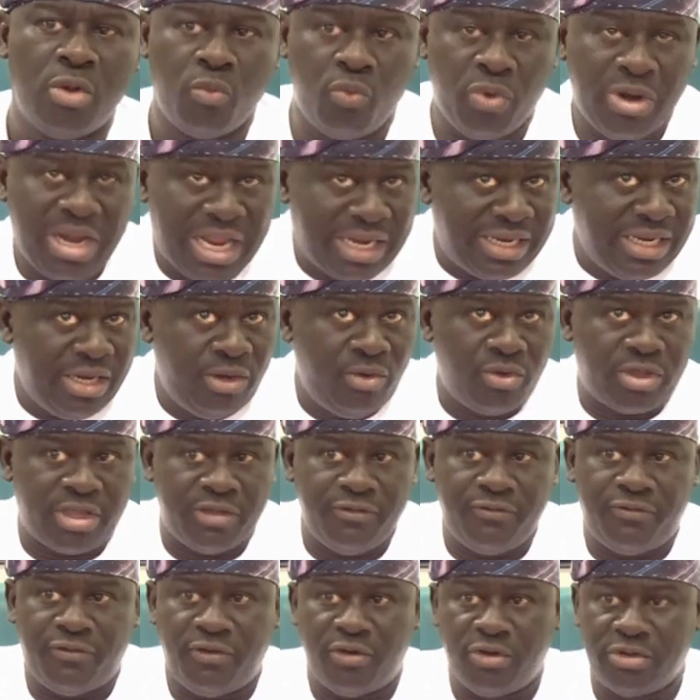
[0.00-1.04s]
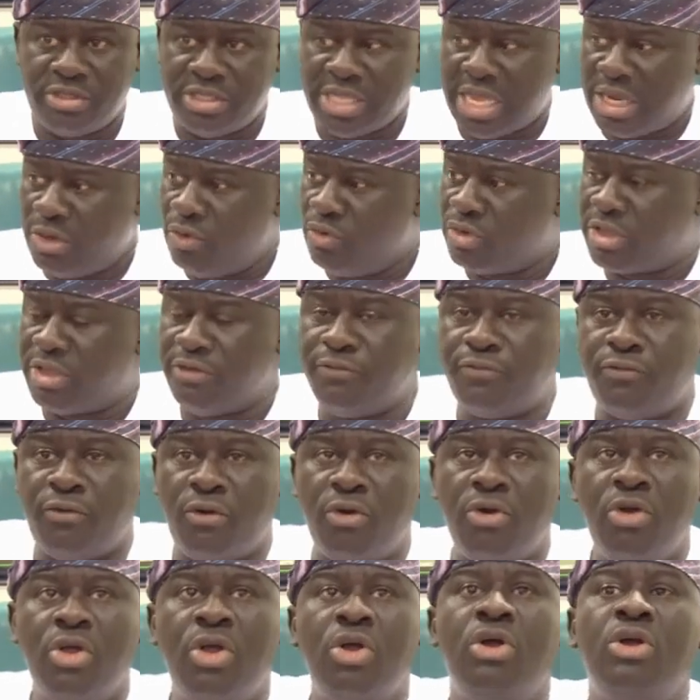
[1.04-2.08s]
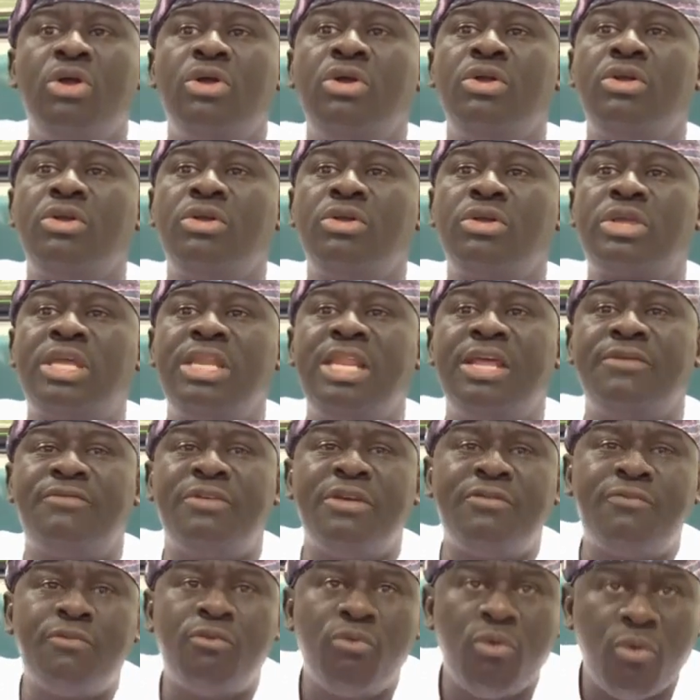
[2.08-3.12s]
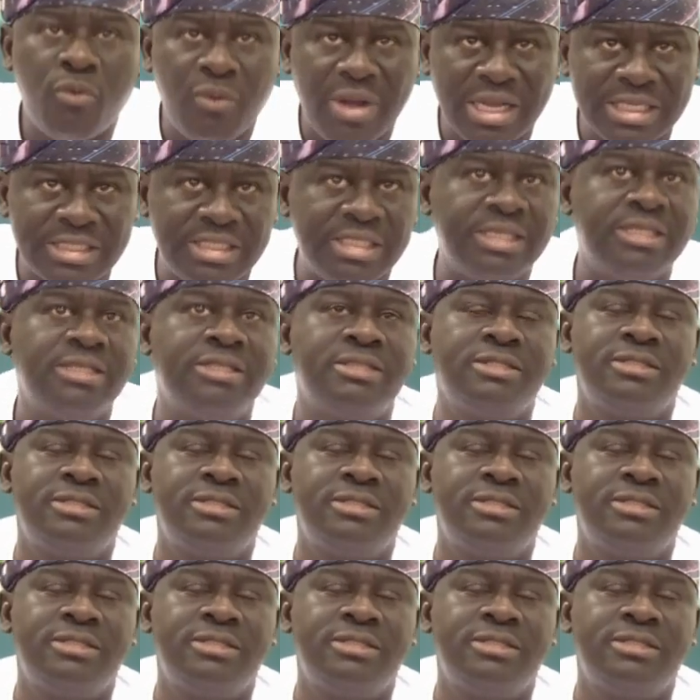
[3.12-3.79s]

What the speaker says: What are they looking for? They are looking for Kilefefuwo